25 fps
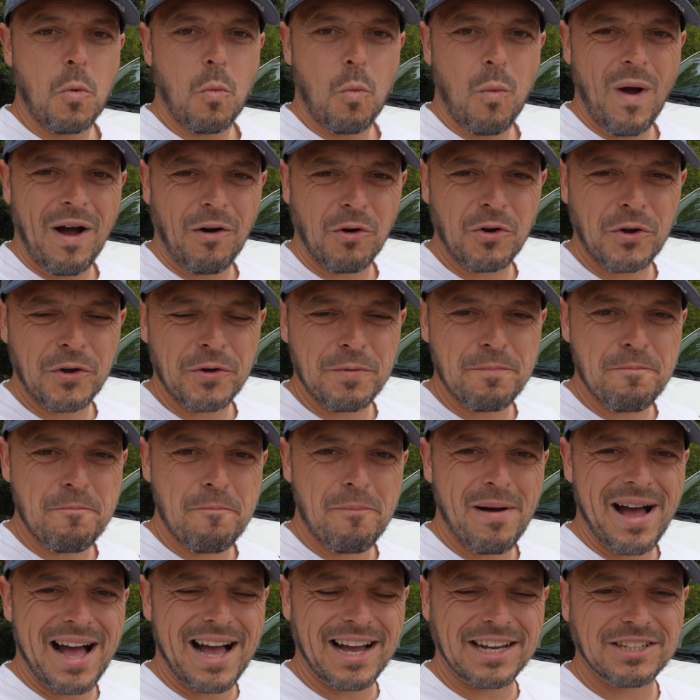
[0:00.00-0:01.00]
Welcome
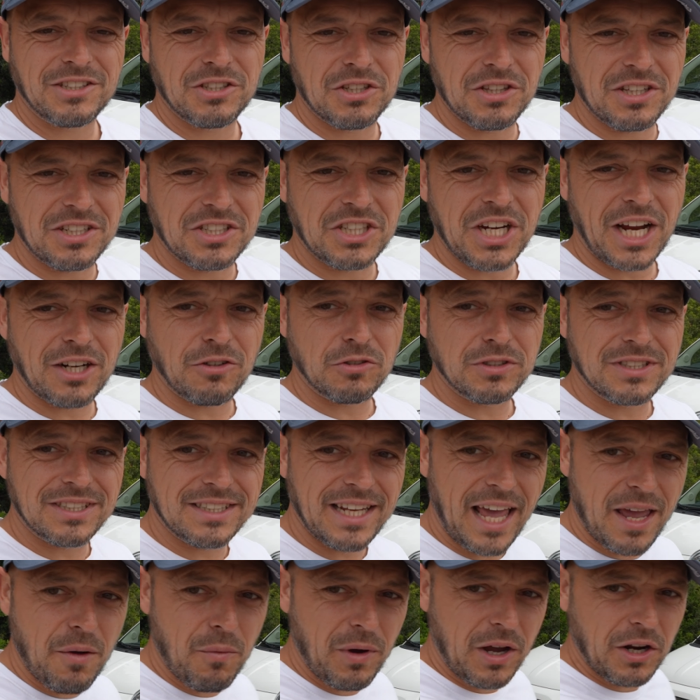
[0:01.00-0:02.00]
back to the channel.
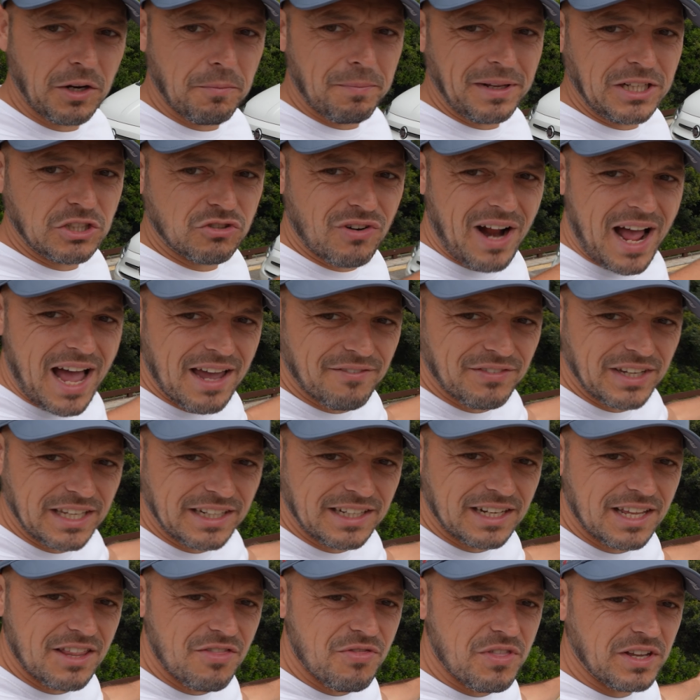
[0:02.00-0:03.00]
Today we're going to be
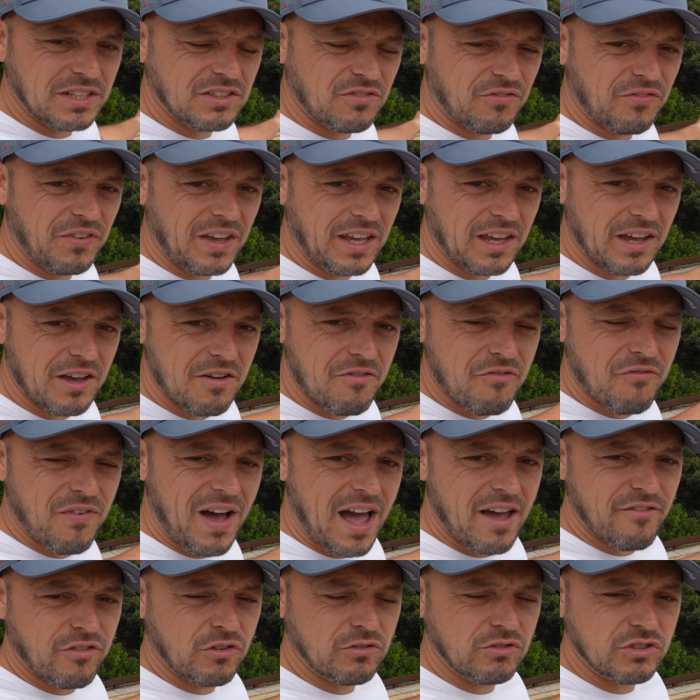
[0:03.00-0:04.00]
driving this Fiat
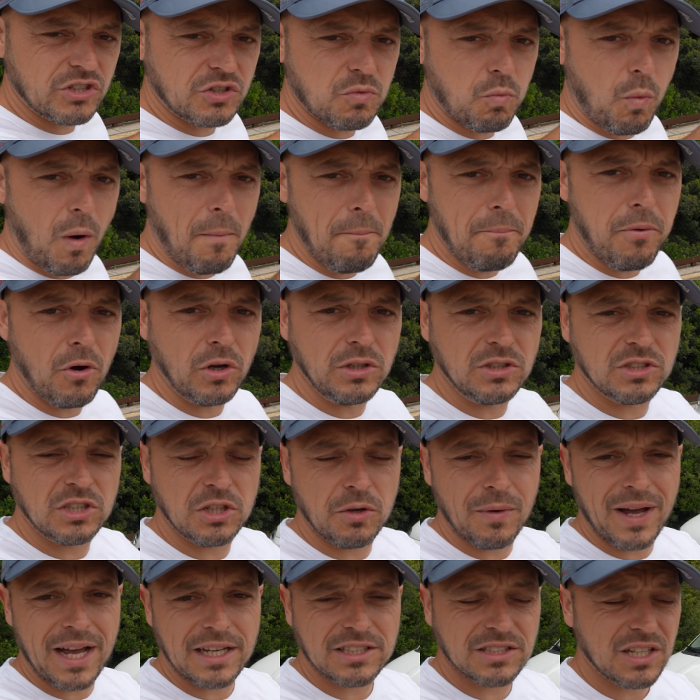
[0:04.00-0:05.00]
500
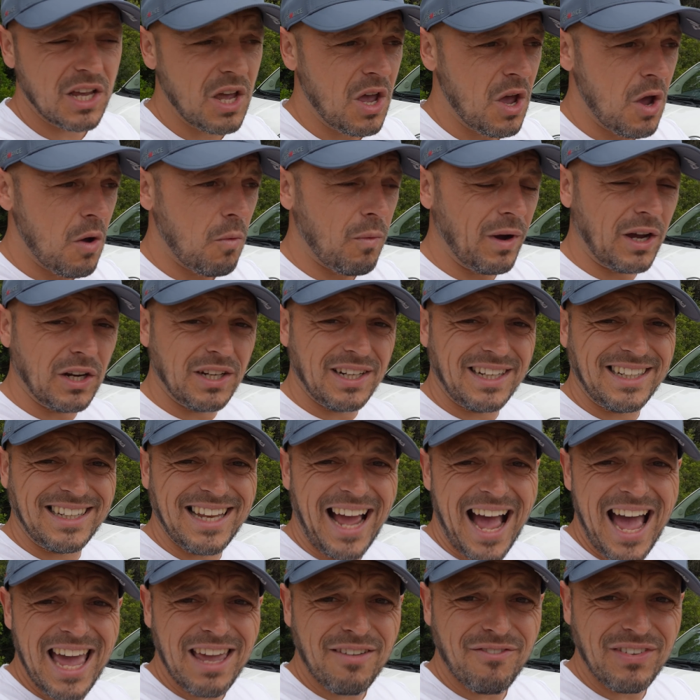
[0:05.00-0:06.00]
1.2S. We're going to
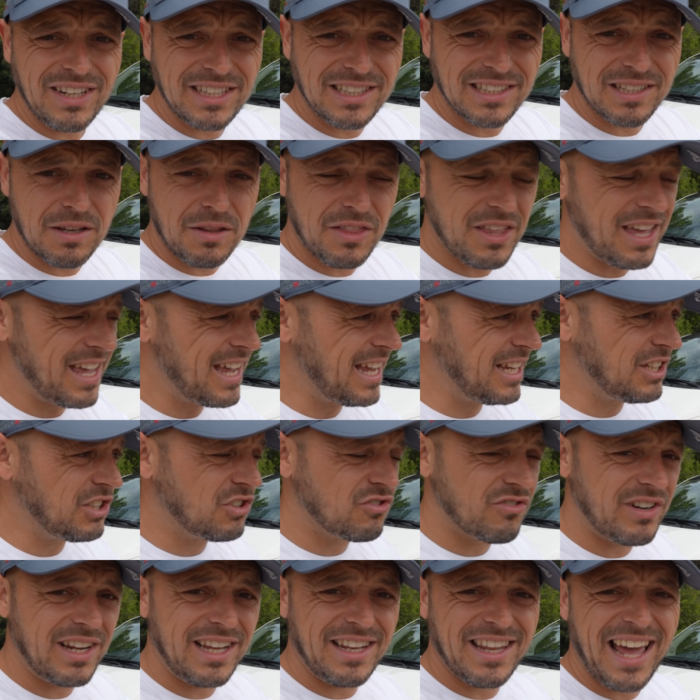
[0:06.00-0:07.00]
dive into the
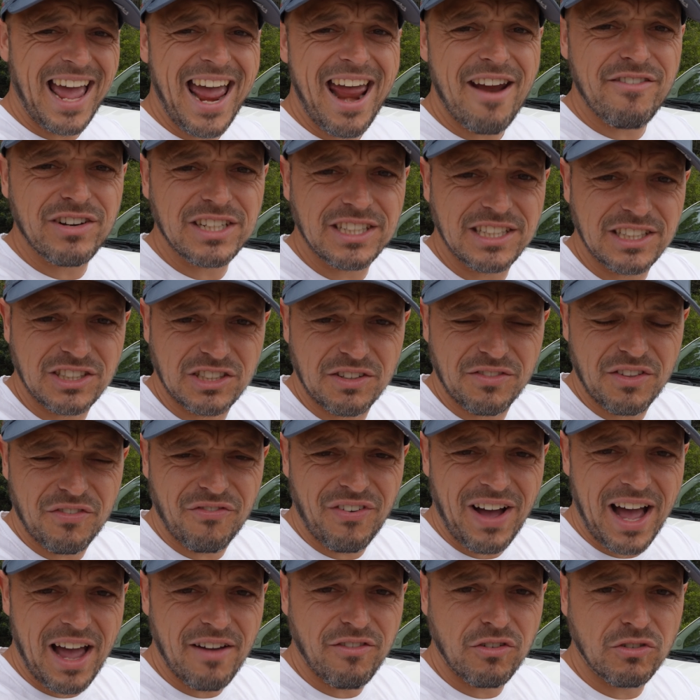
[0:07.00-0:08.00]
history and the heritage of the
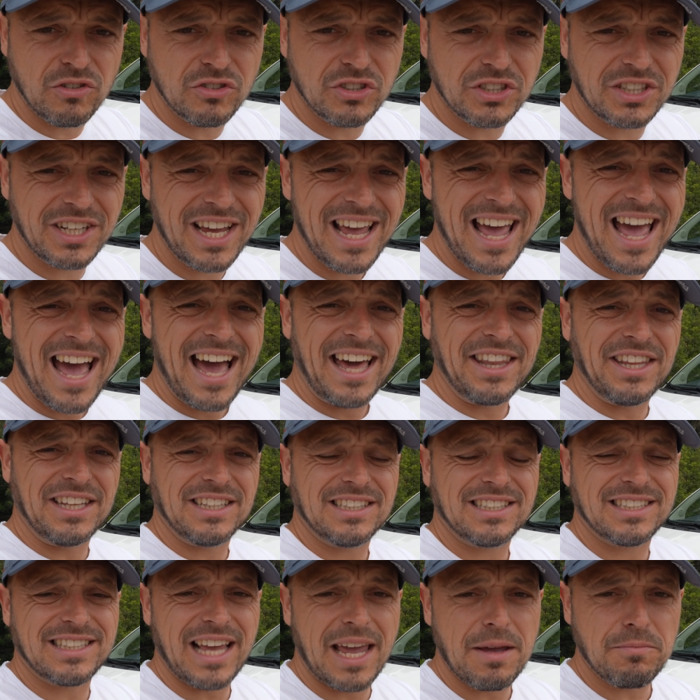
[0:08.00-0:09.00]
500 and
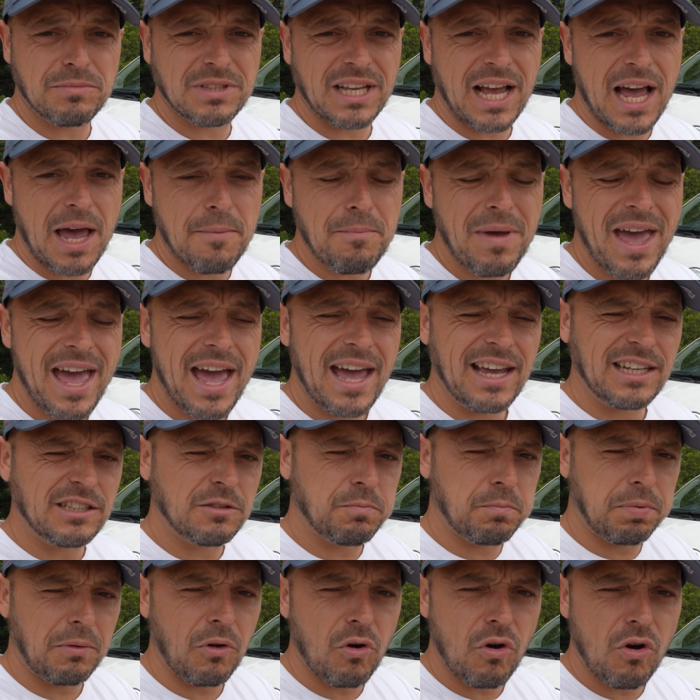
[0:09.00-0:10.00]
at the same time
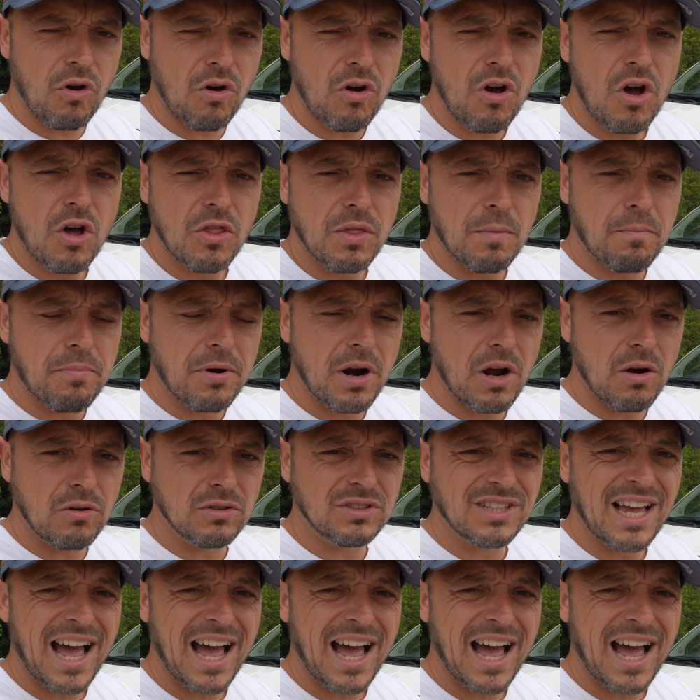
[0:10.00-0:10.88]
explore the pros